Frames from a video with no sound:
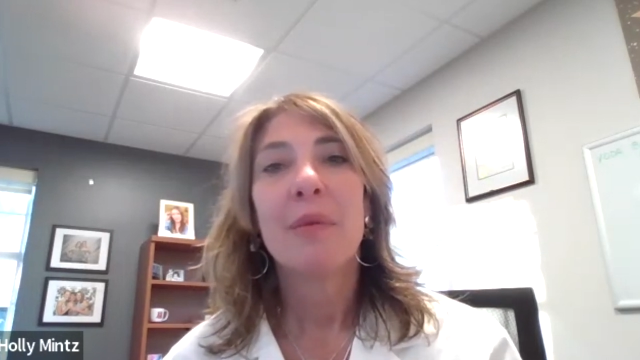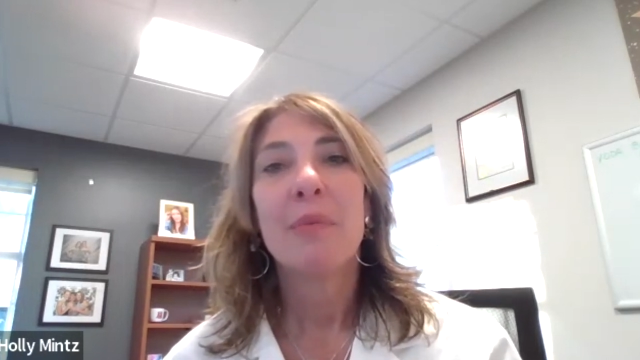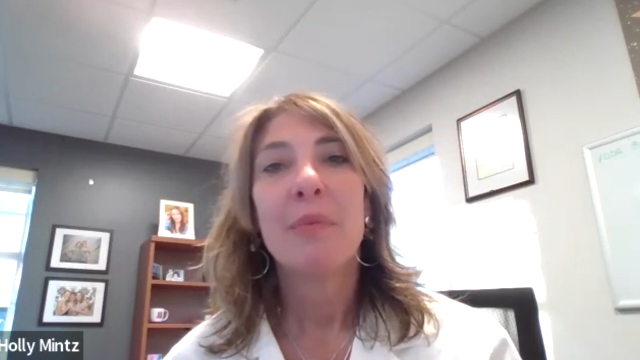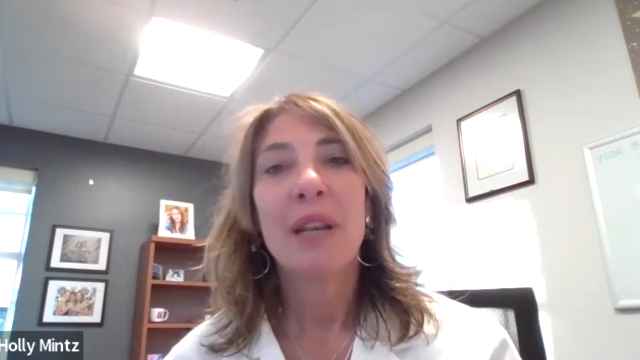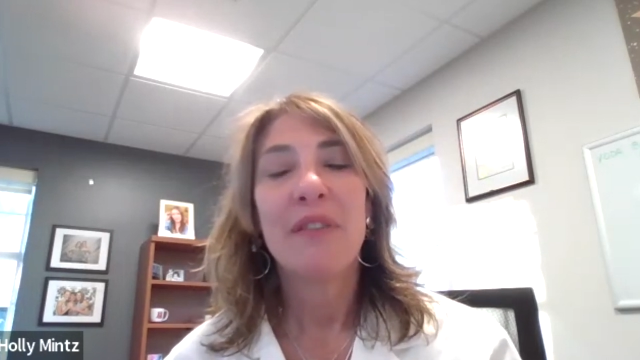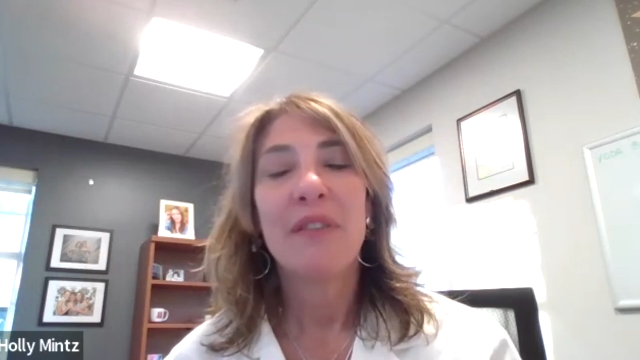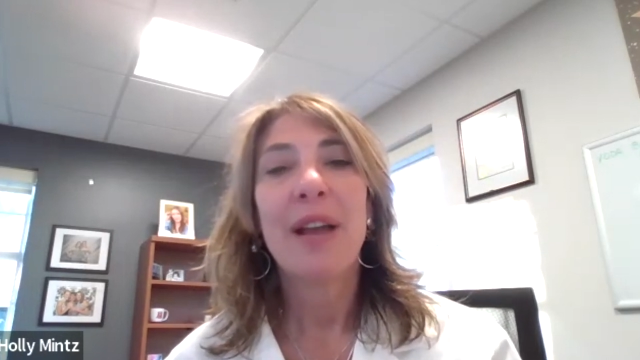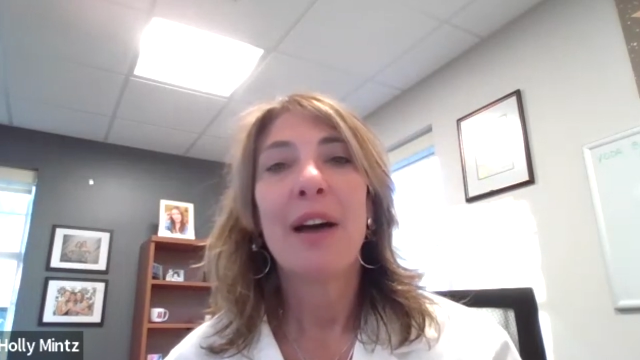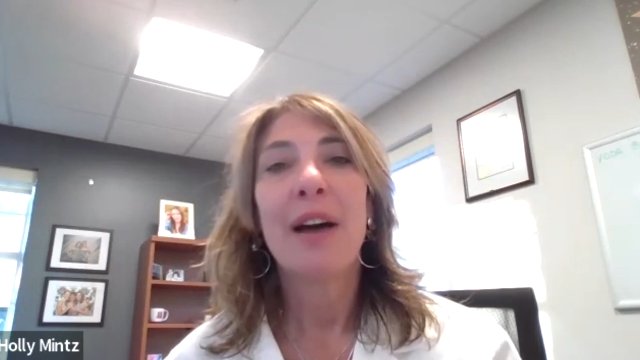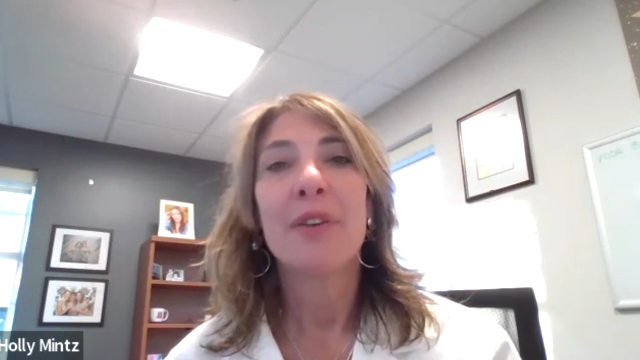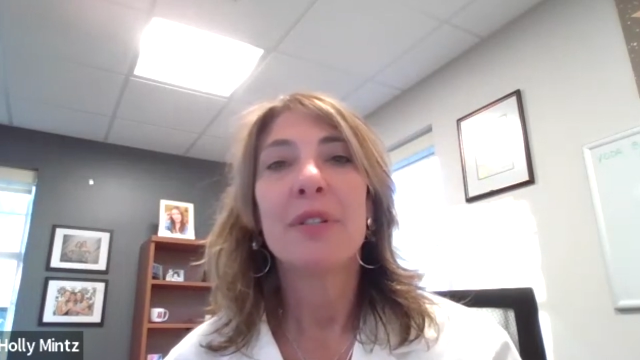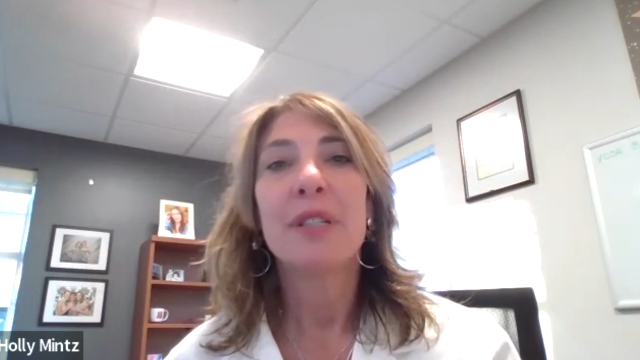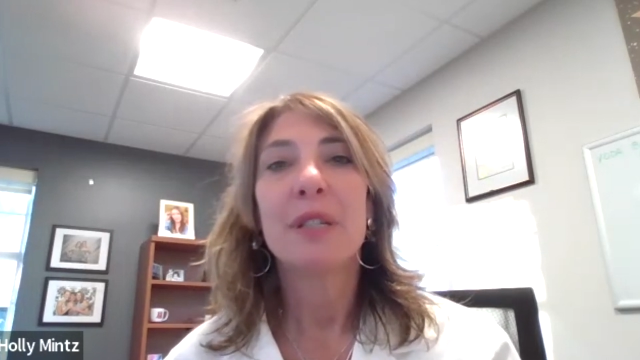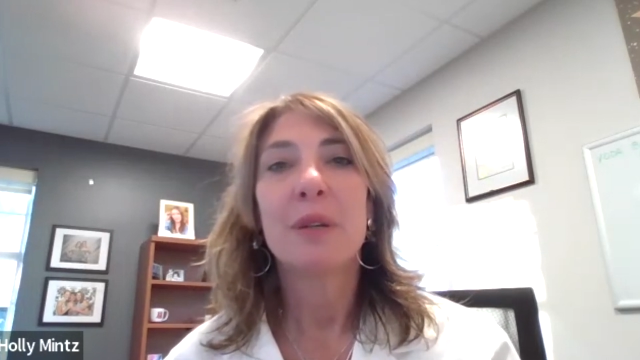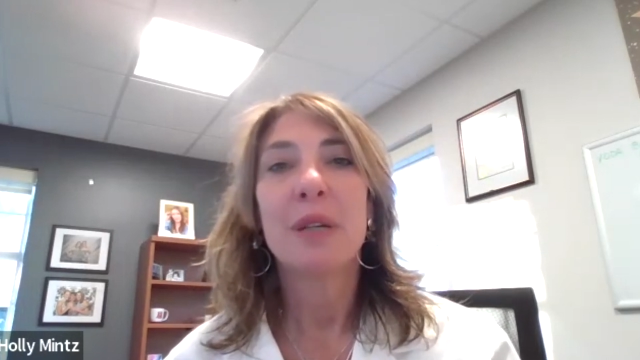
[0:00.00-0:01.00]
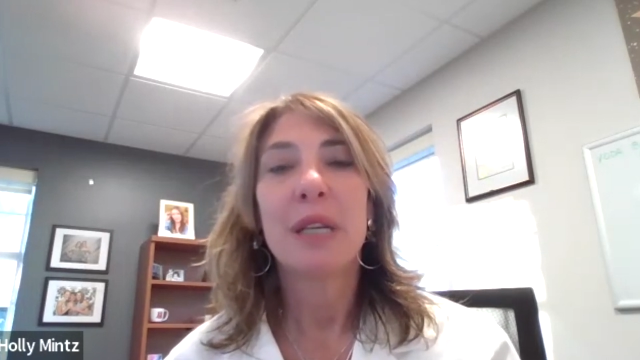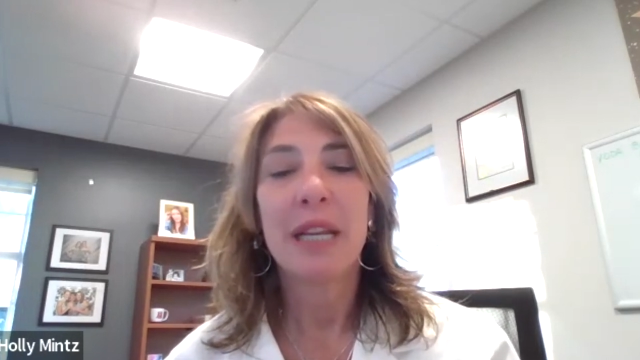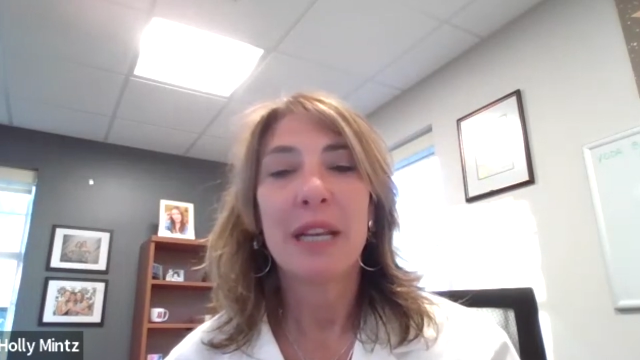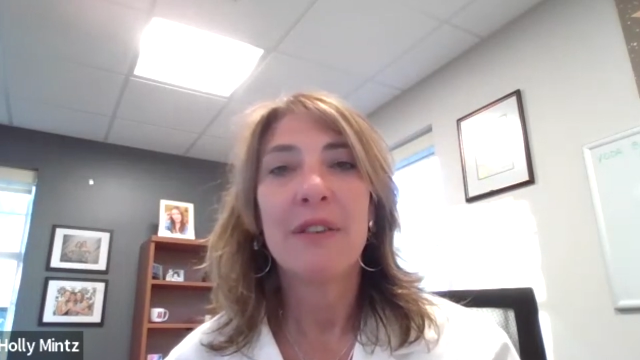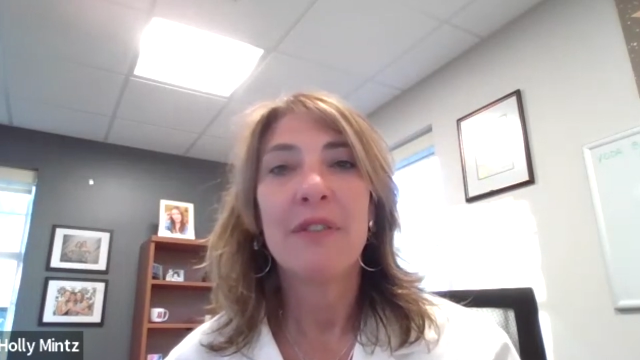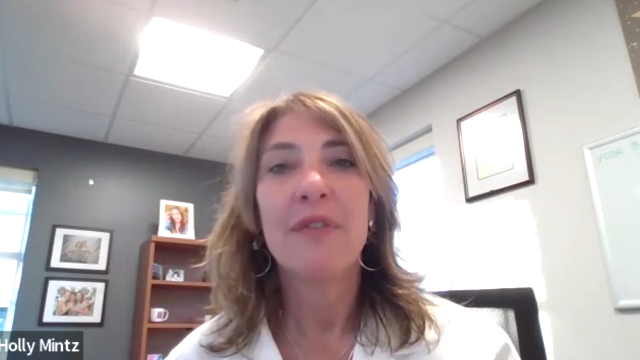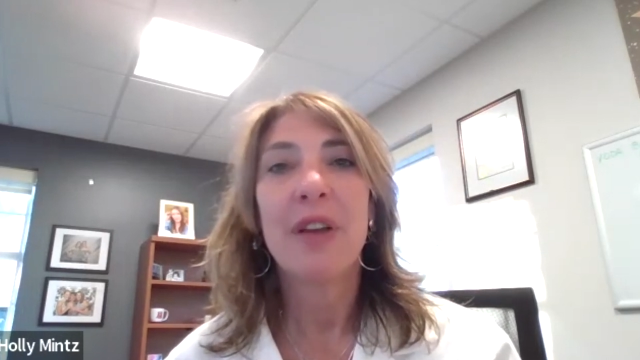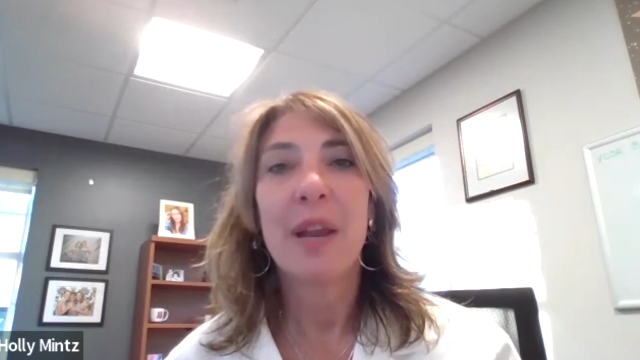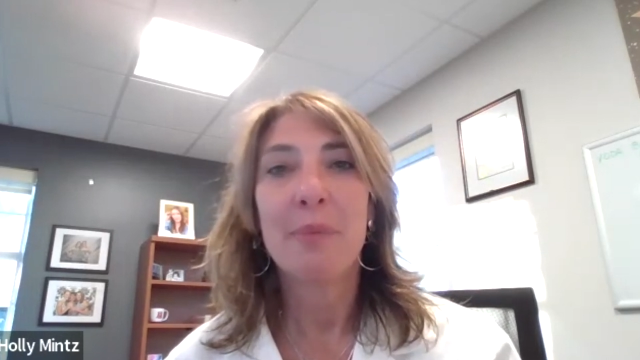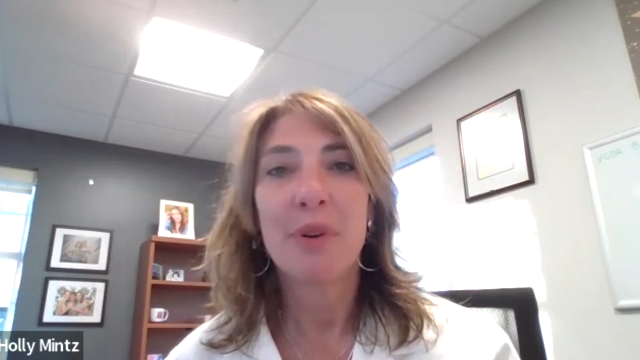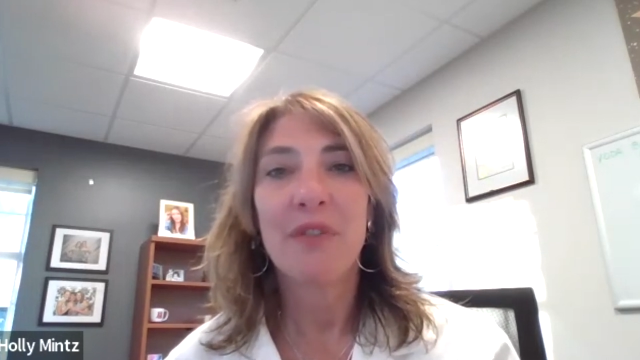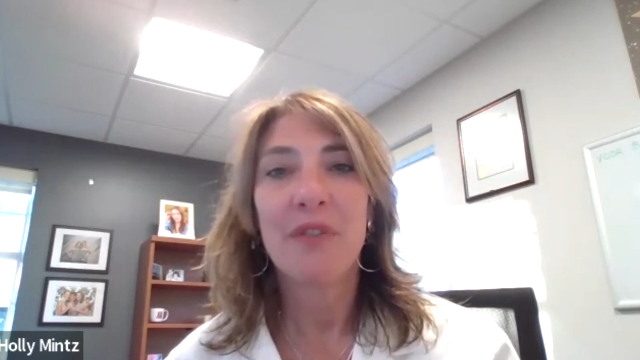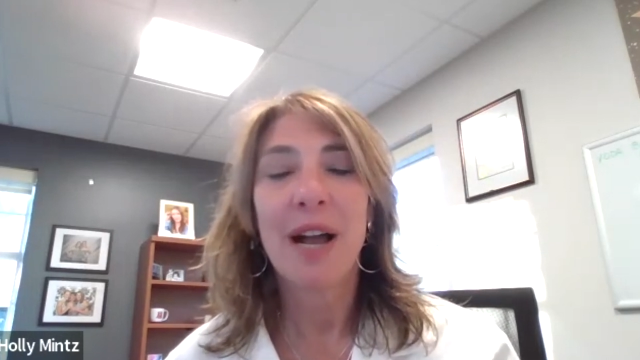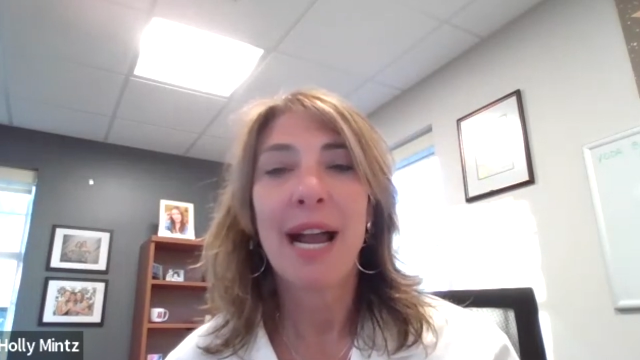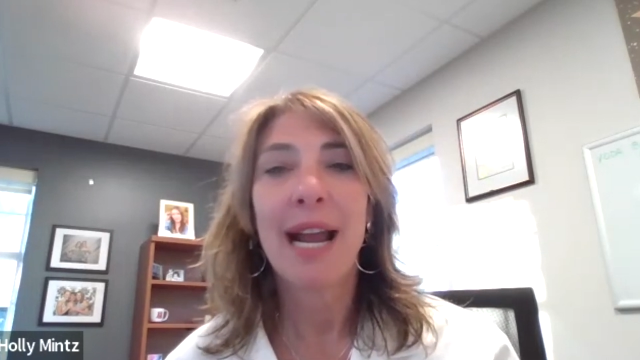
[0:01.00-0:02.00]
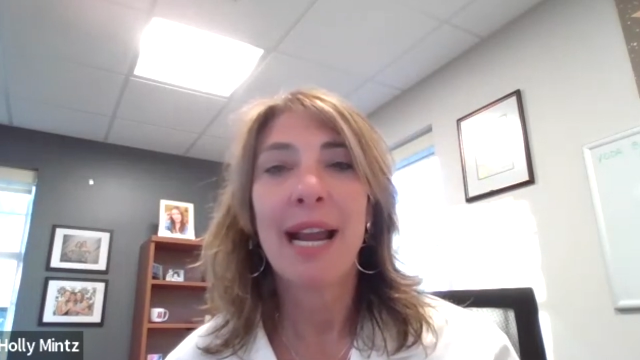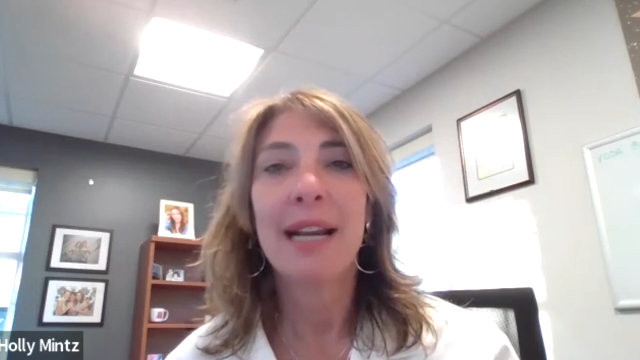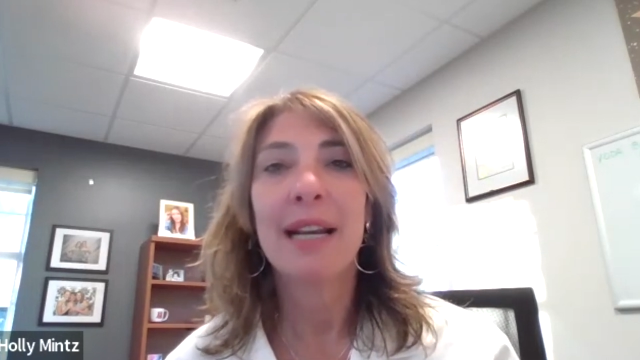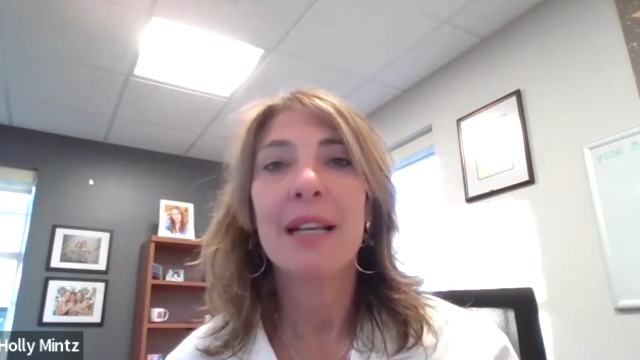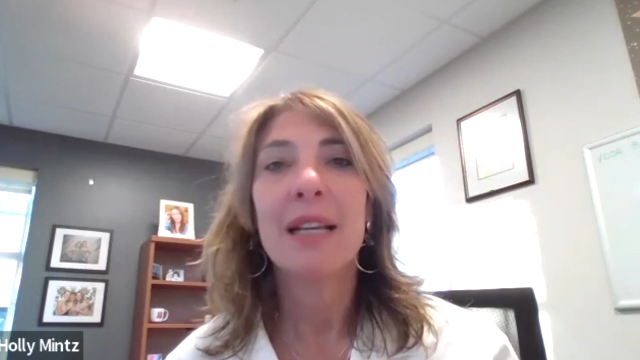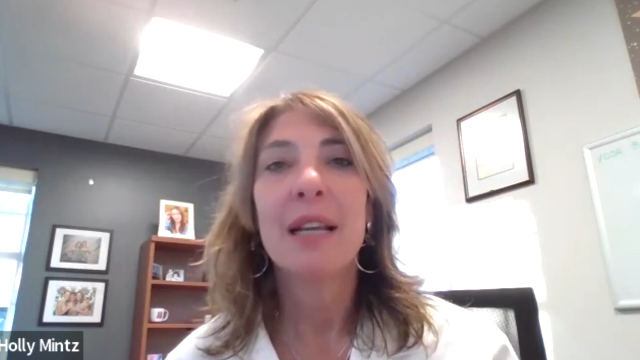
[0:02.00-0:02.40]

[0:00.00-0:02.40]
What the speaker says: been found to give and provide